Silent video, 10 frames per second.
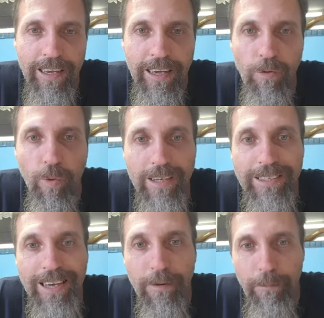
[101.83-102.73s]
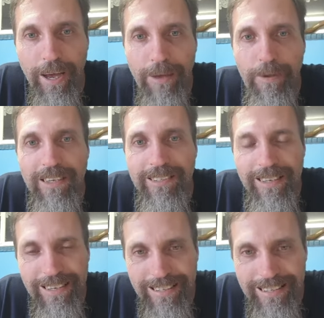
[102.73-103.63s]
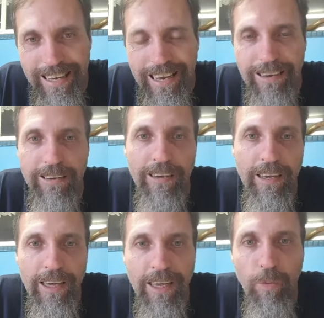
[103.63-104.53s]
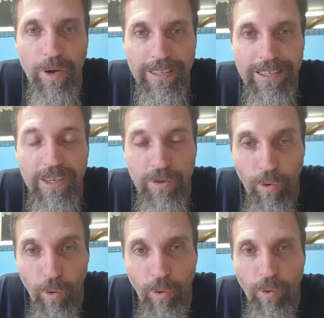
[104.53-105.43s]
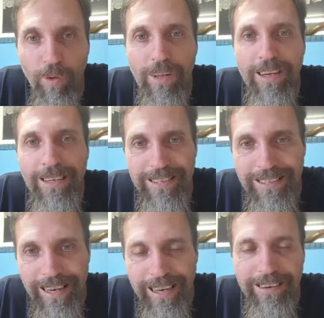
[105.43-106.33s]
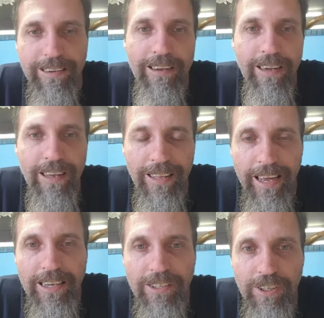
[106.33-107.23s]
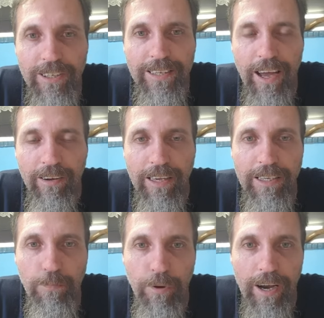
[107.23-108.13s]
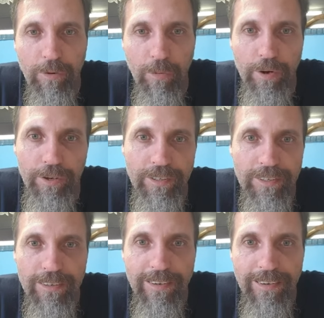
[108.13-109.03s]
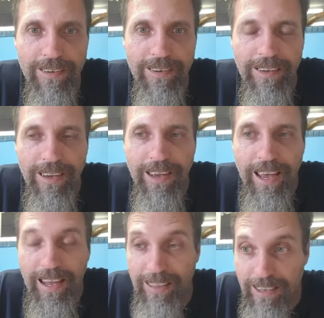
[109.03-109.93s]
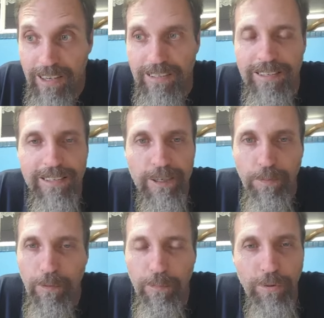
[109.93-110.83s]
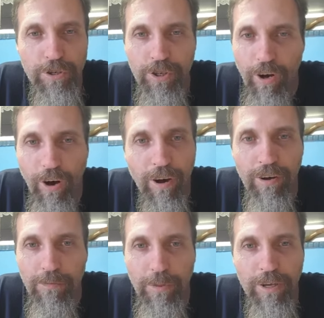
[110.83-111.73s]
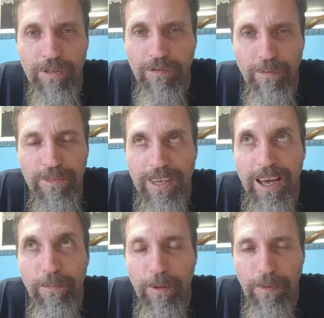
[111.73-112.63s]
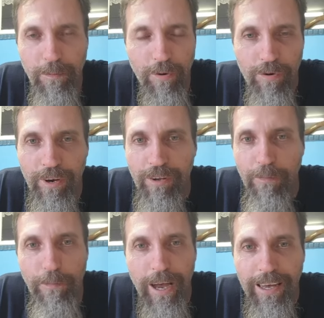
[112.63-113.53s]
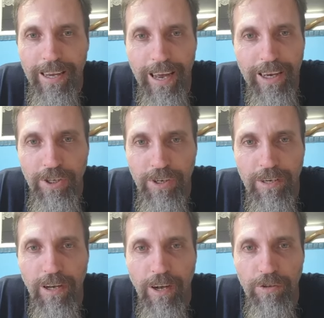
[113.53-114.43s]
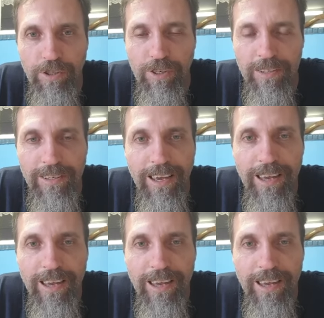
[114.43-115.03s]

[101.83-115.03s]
He wants our babies dead. He wants us all dead. That is just how his brain works. And this is being pushed hard because from time immemorial, back in ancient cultures,